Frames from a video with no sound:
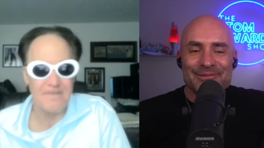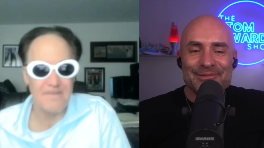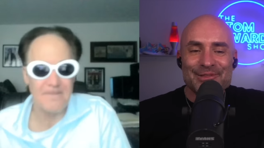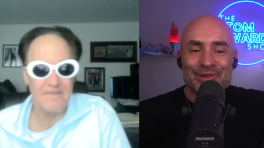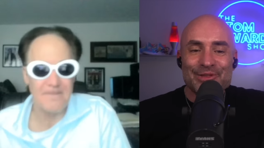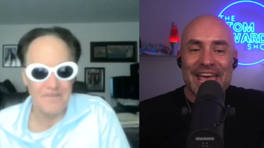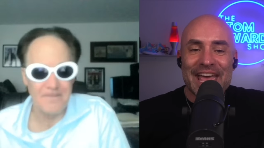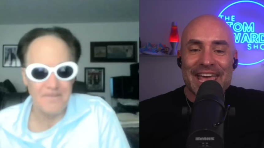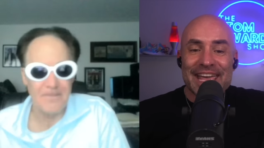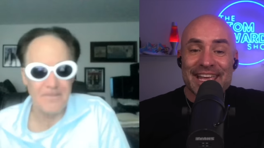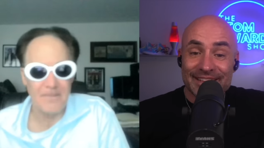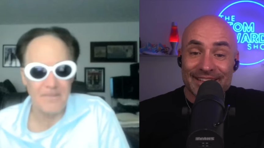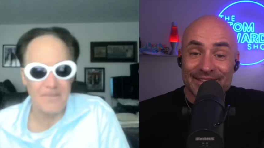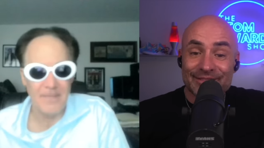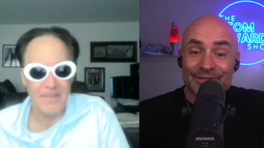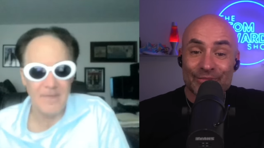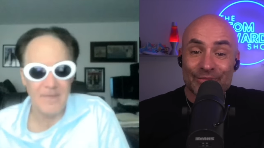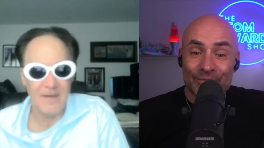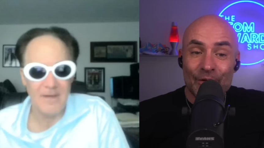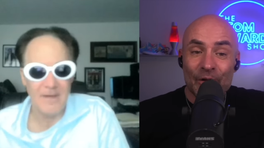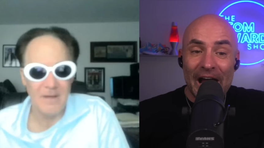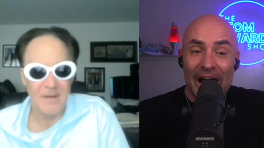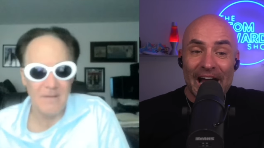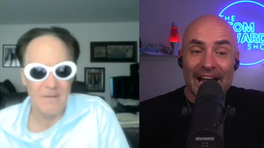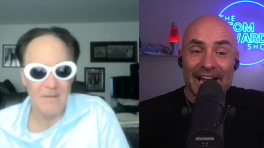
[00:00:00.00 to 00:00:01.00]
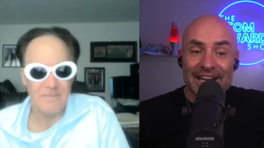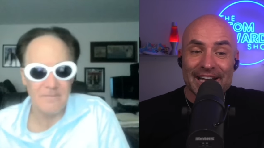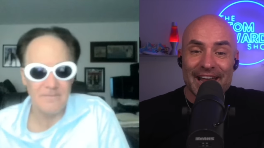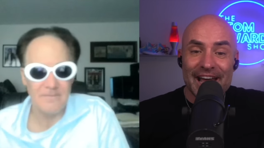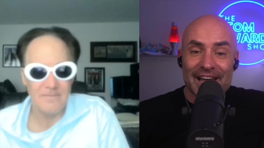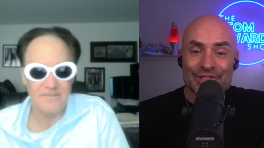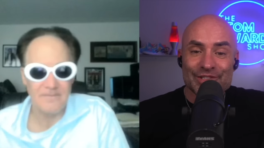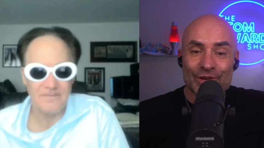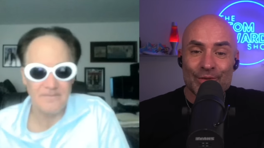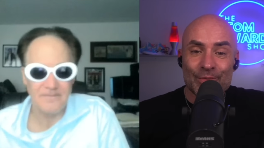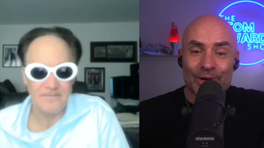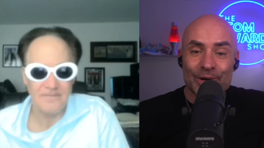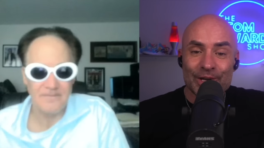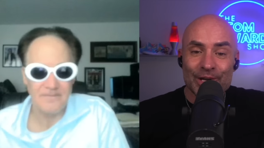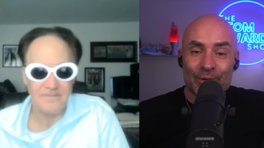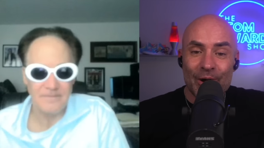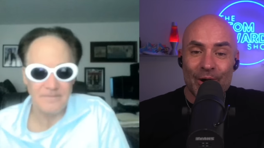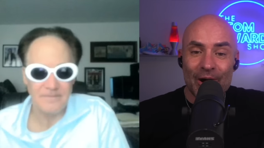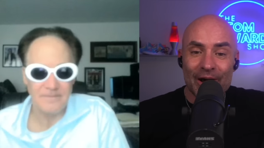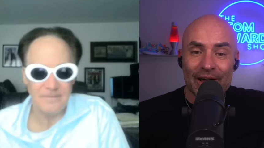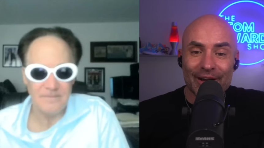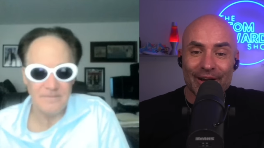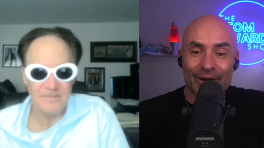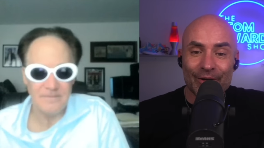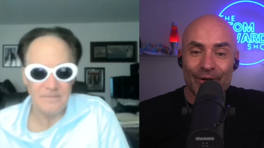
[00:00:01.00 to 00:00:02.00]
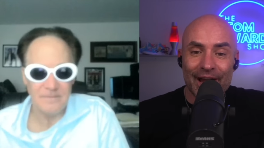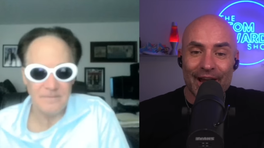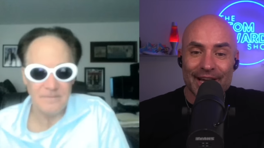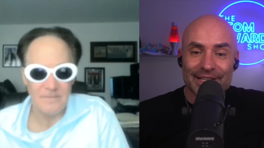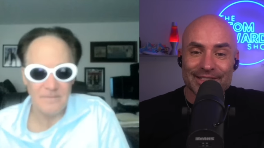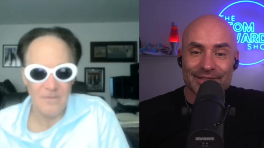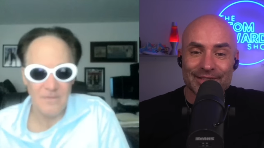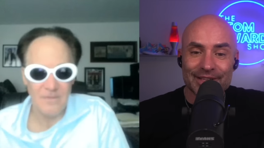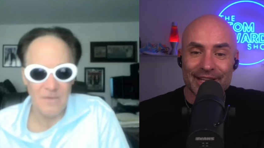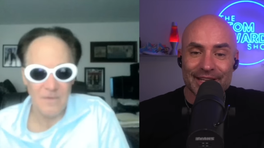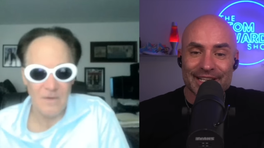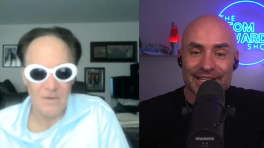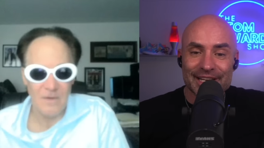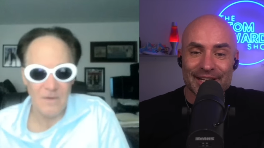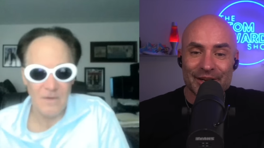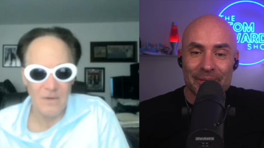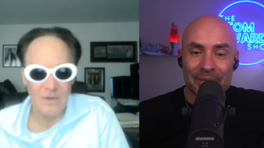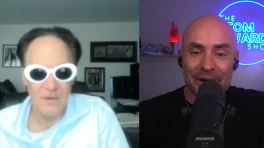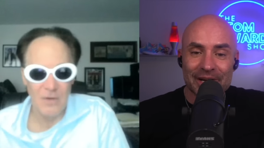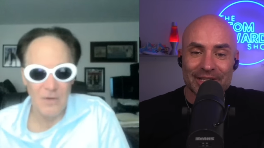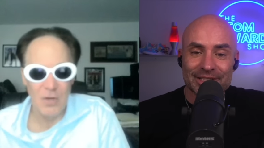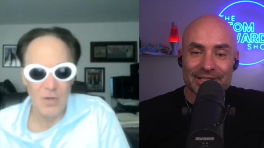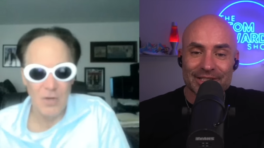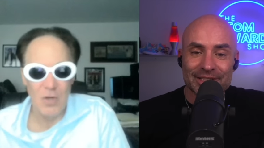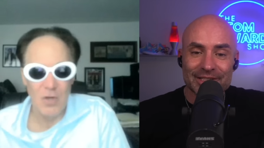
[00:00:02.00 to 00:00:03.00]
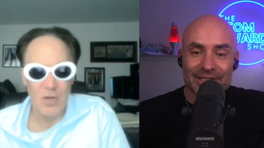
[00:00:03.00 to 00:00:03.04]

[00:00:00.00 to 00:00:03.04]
Speaker 1: they recognize you when you walk into Craig's? Do they take your picture?